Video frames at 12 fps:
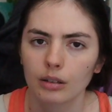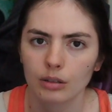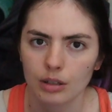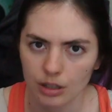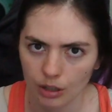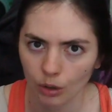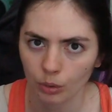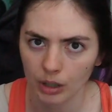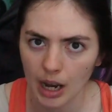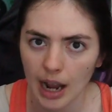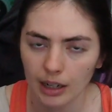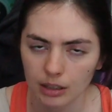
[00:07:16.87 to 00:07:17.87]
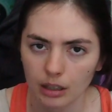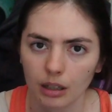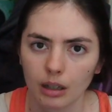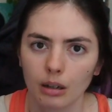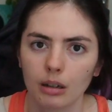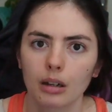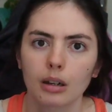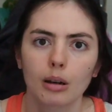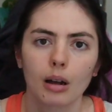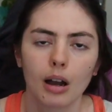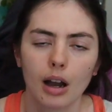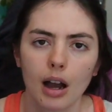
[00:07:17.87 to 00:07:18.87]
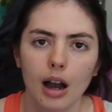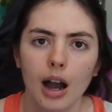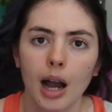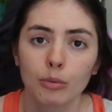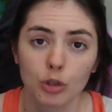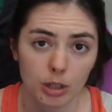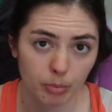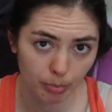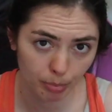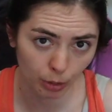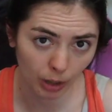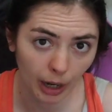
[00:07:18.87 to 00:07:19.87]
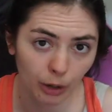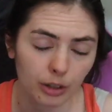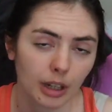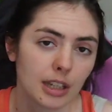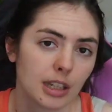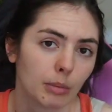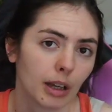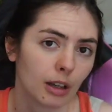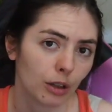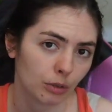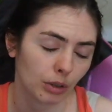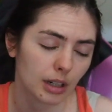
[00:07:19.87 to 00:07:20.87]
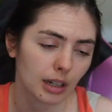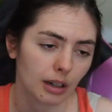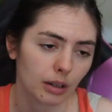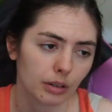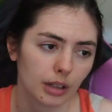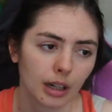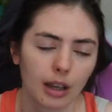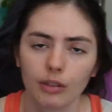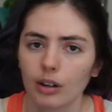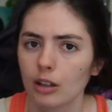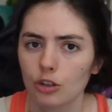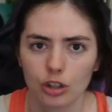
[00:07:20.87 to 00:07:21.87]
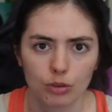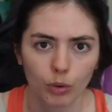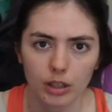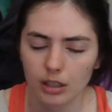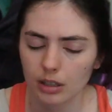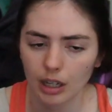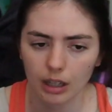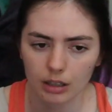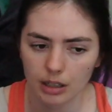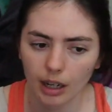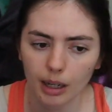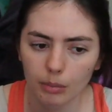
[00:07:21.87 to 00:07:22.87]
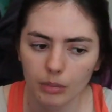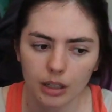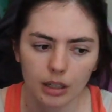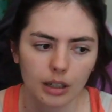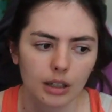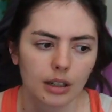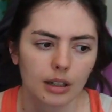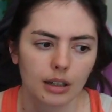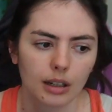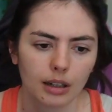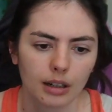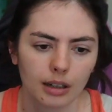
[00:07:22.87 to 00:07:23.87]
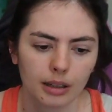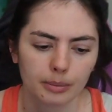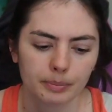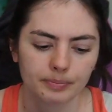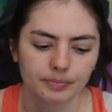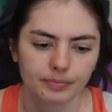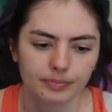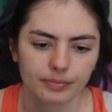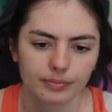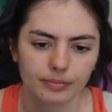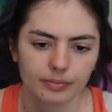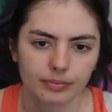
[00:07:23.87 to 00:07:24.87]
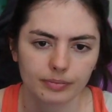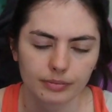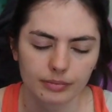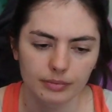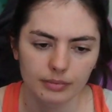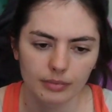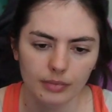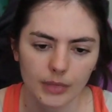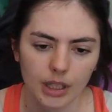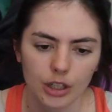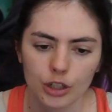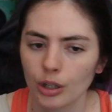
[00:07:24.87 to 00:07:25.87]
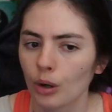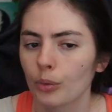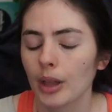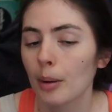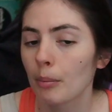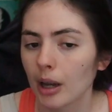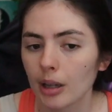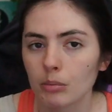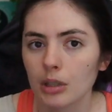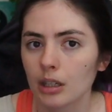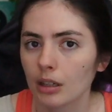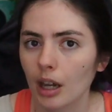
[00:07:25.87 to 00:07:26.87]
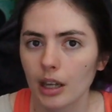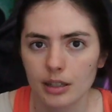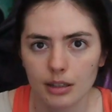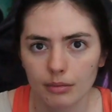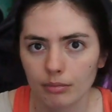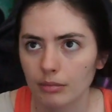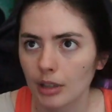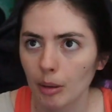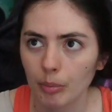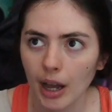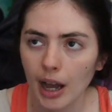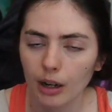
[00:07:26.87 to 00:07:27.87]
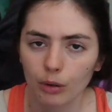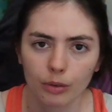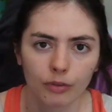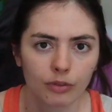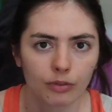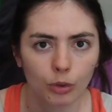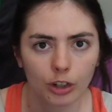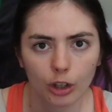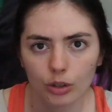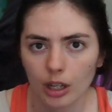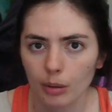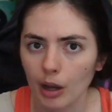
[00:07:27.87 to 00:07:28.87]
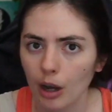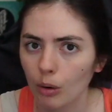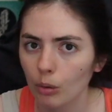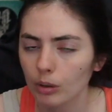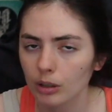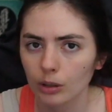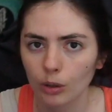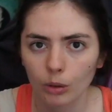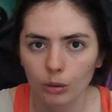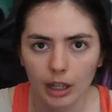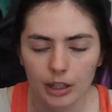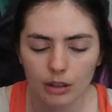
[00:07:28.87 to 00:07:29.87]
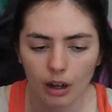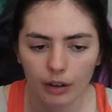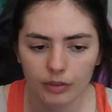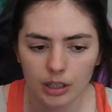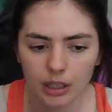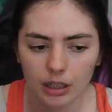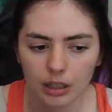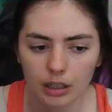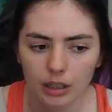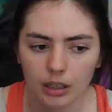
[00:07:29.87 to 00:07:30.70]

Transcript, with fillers: still reacting. I'm just prioritizing my health right now, and I, it's just one day at a time. Um, so that might mean I step back or videos come out a little less often.